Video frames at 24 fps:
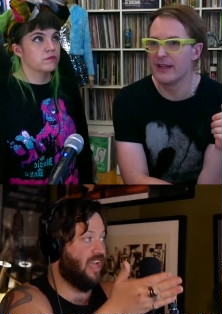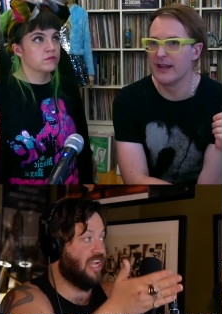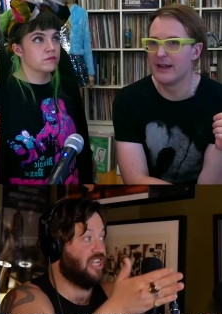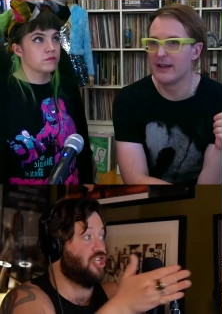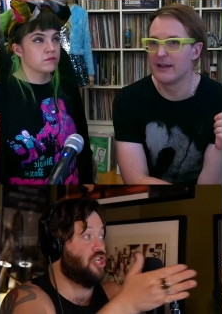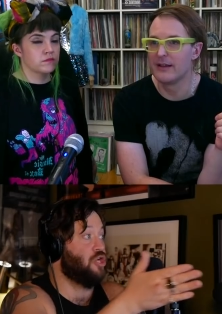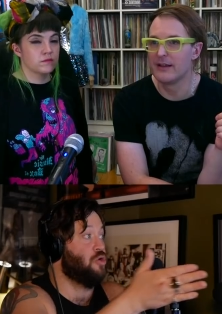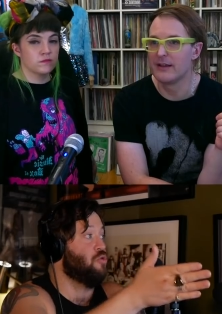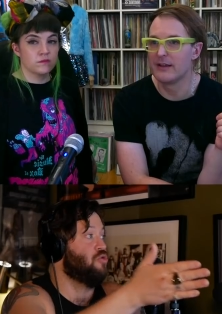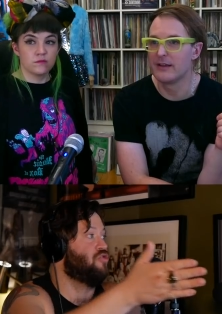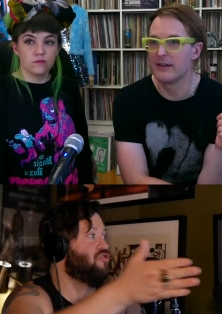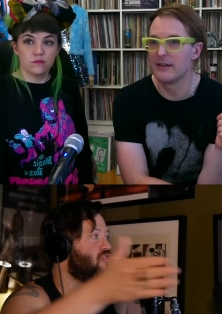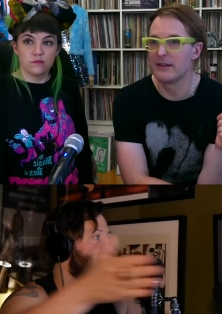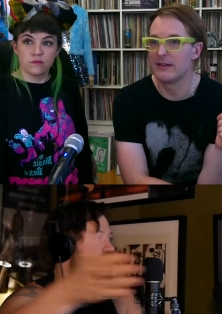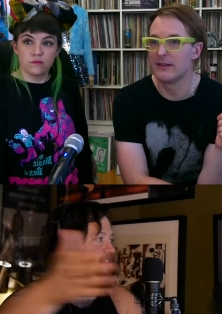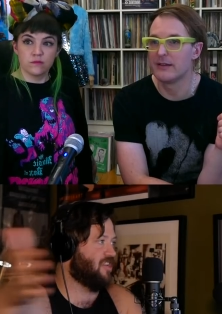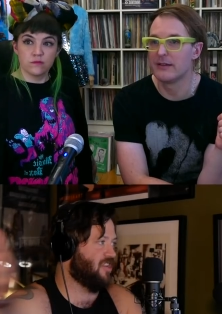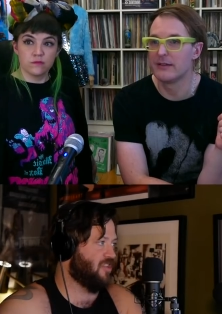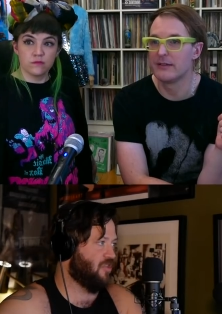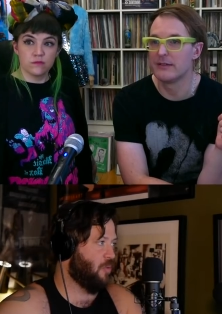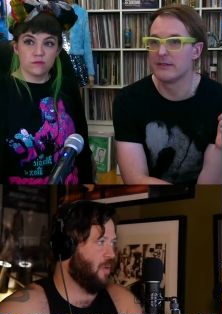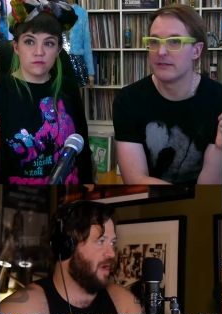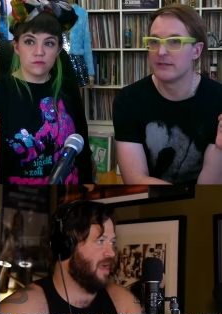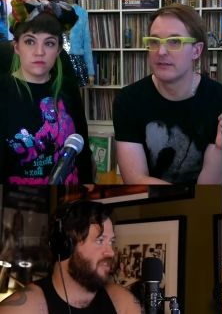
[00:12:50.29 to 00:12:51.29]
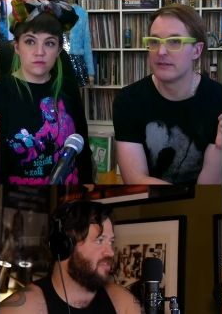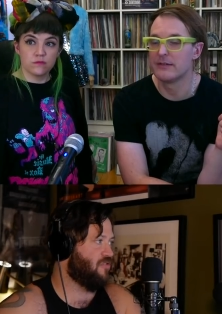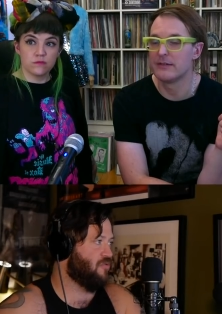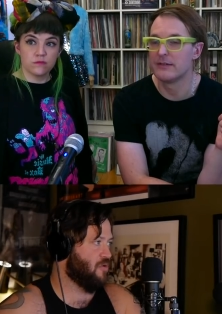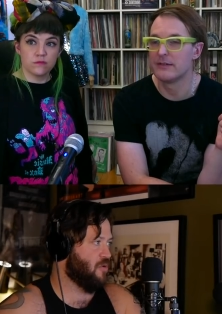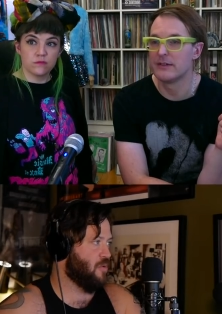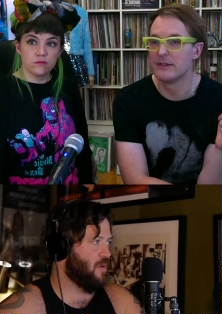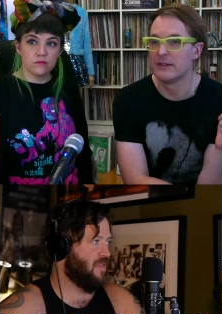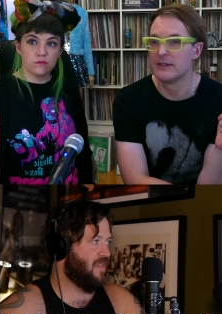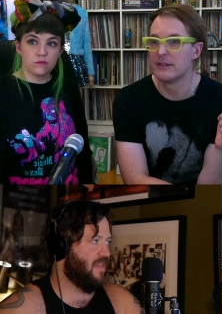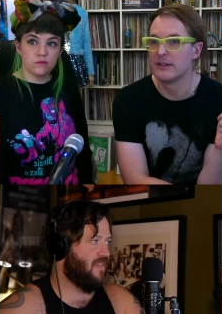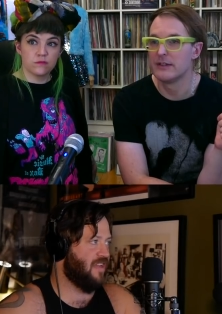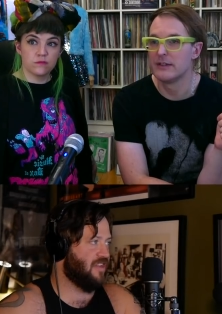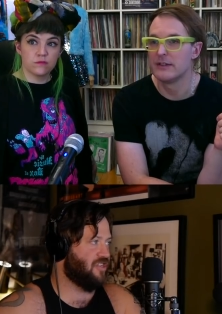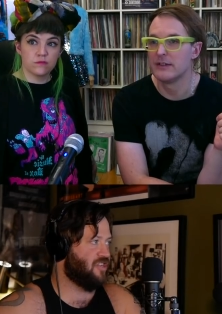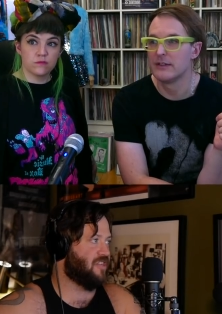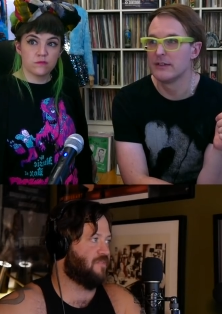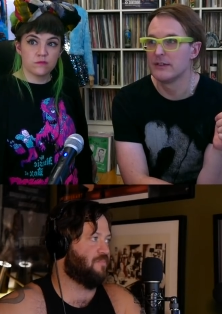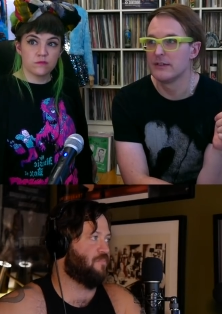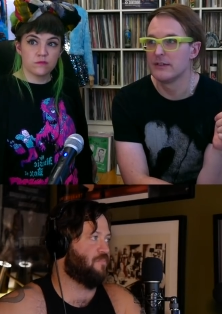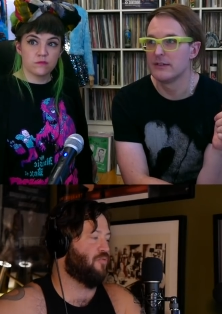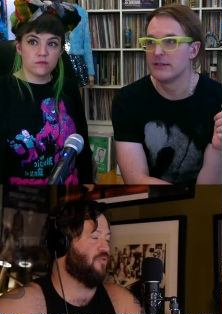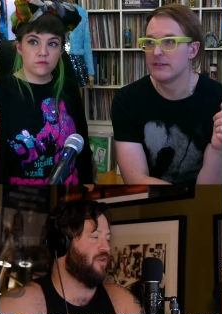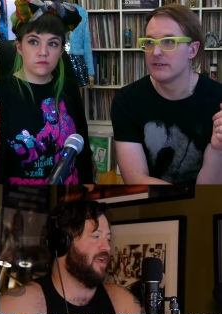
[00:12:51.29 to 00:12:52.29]
Speaker 1: like two thirds of the way through and then they
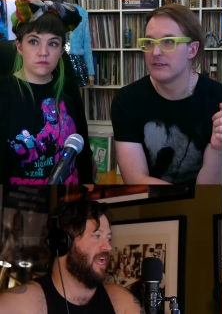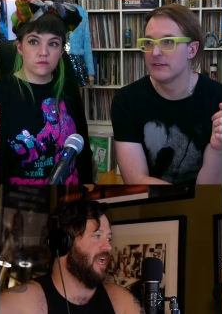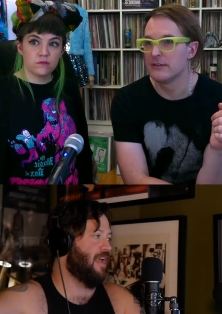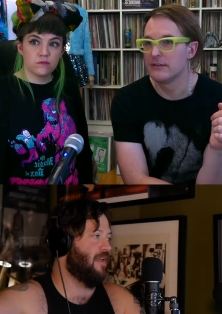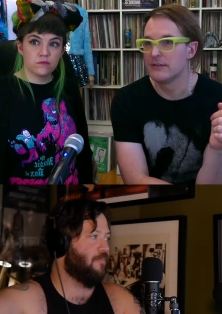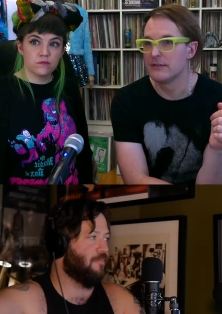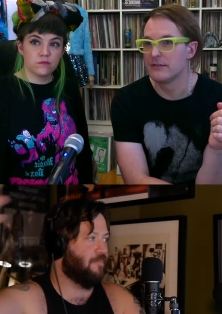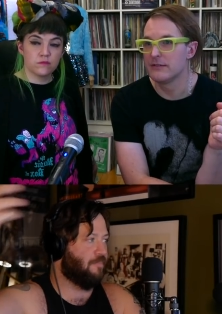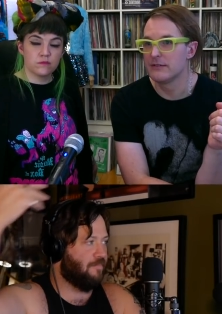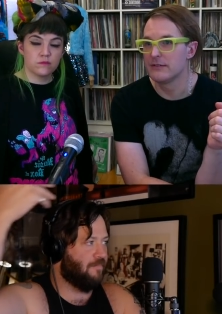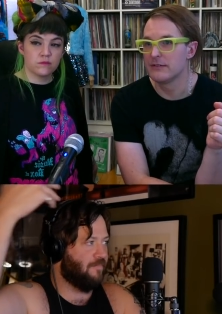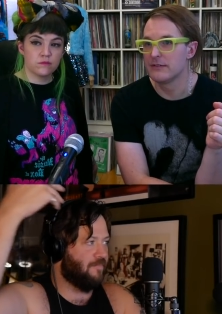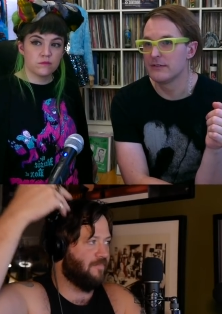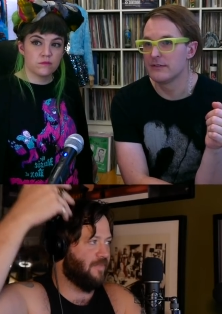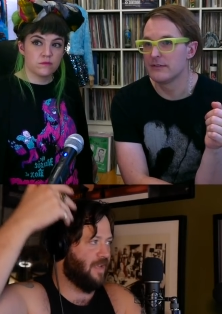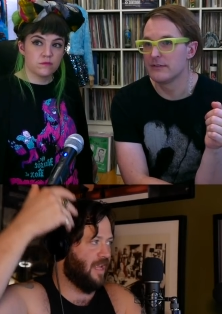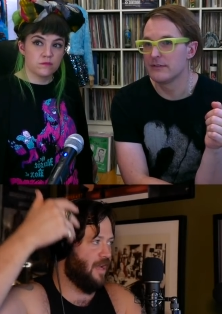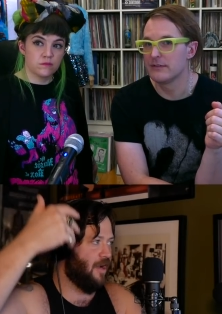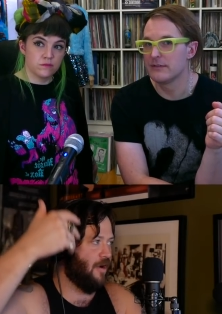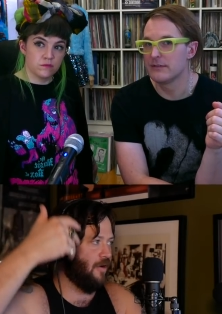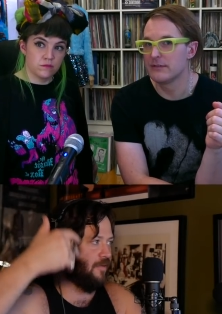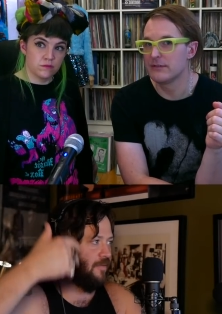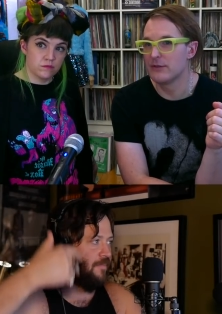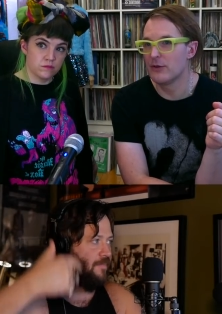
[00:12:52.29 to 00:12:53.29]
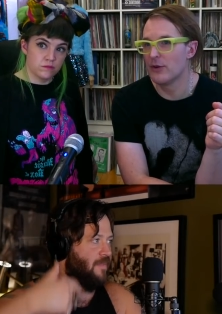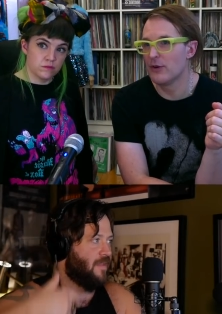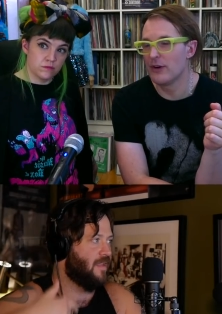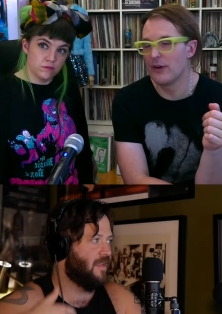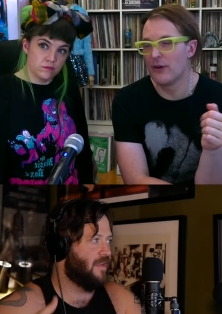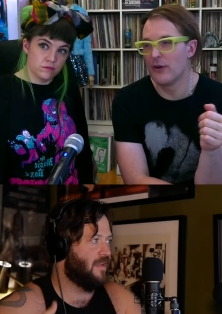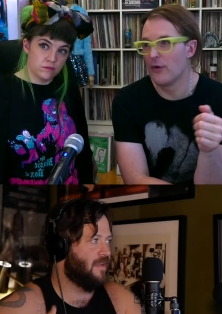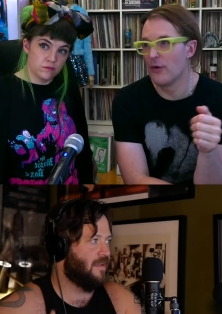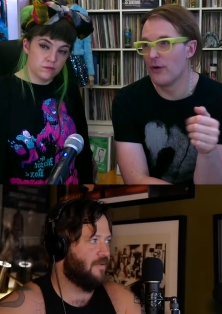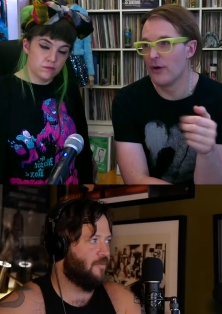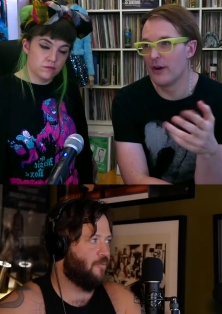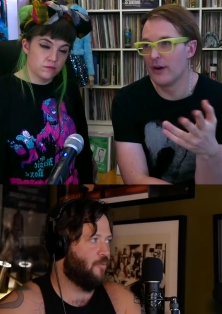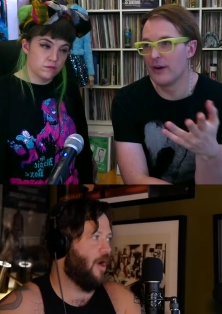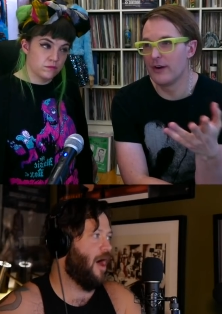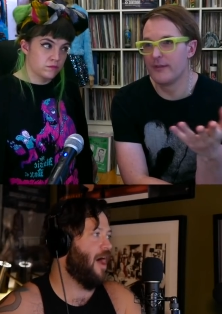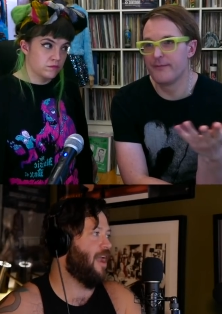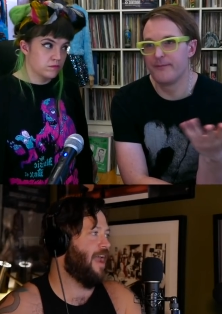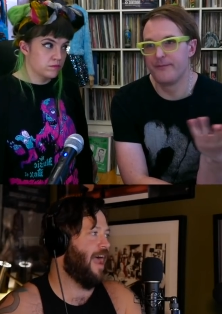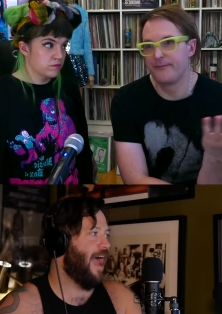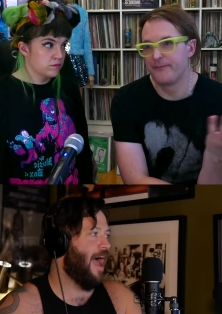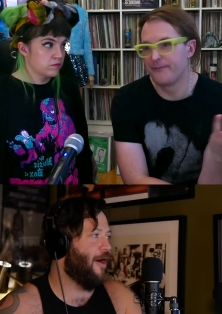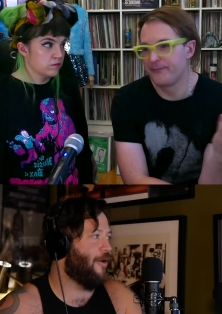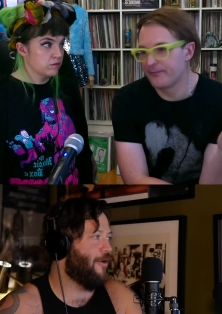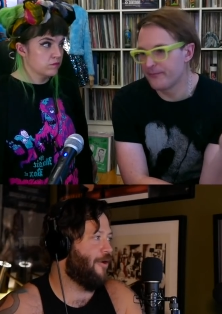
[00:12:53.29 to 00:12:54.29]
just bring in you know, or or
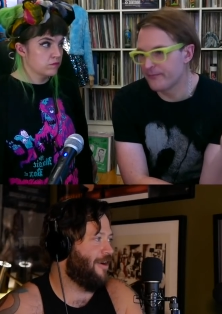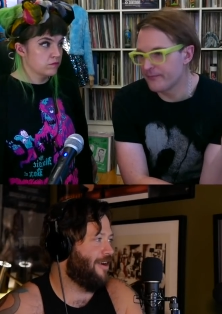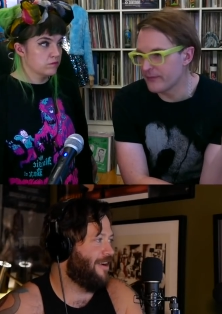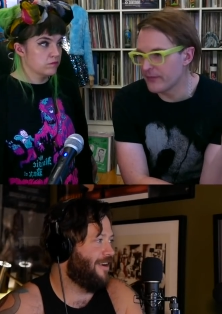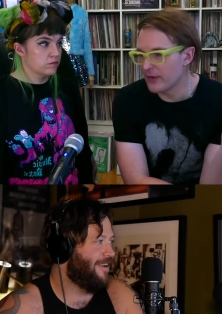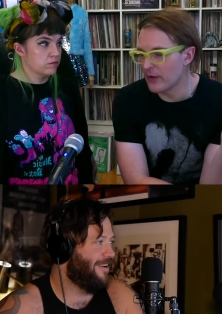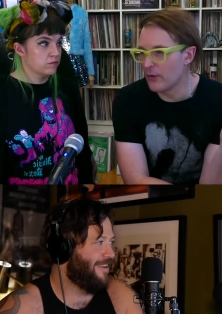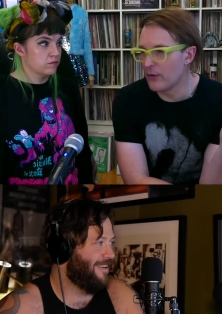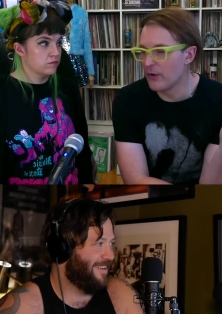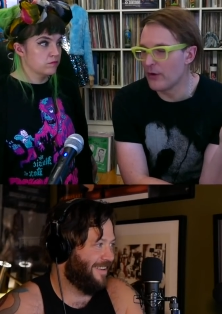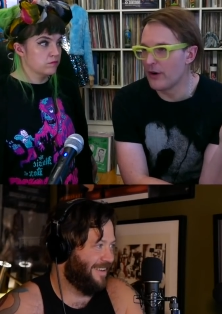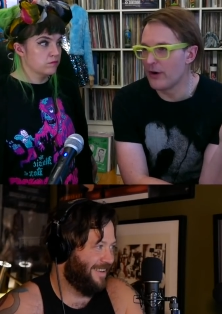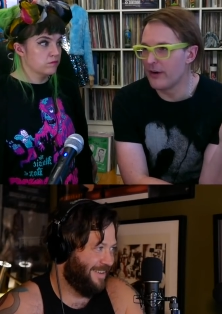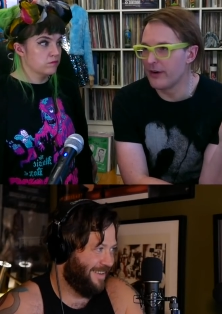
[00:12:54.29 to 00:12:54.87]
Ron Howard, or